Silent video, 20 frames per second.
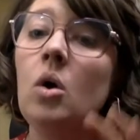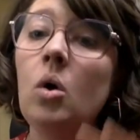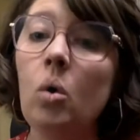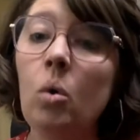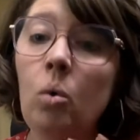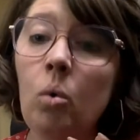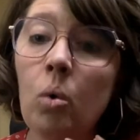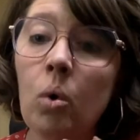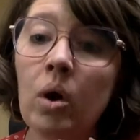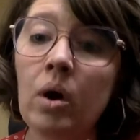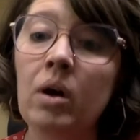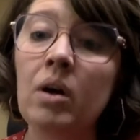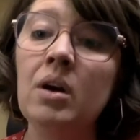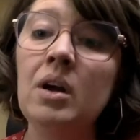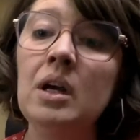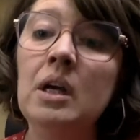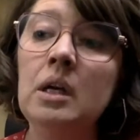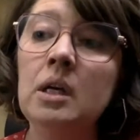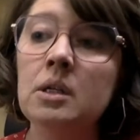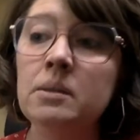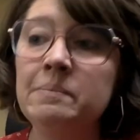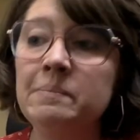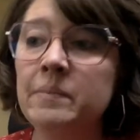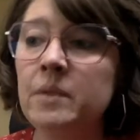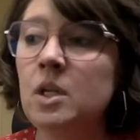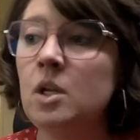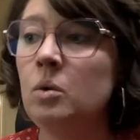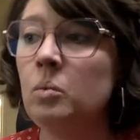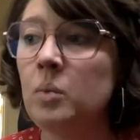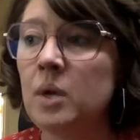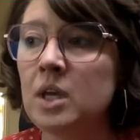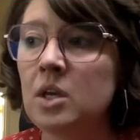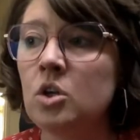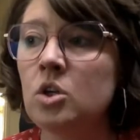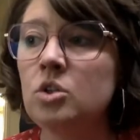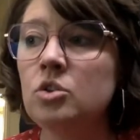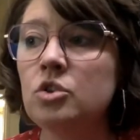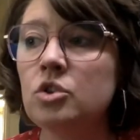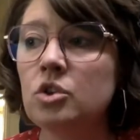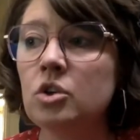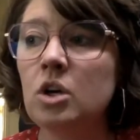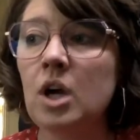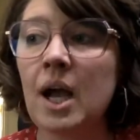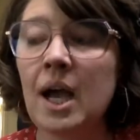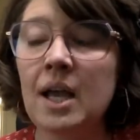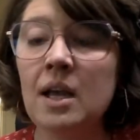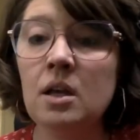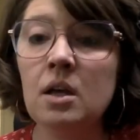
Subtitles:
or we could try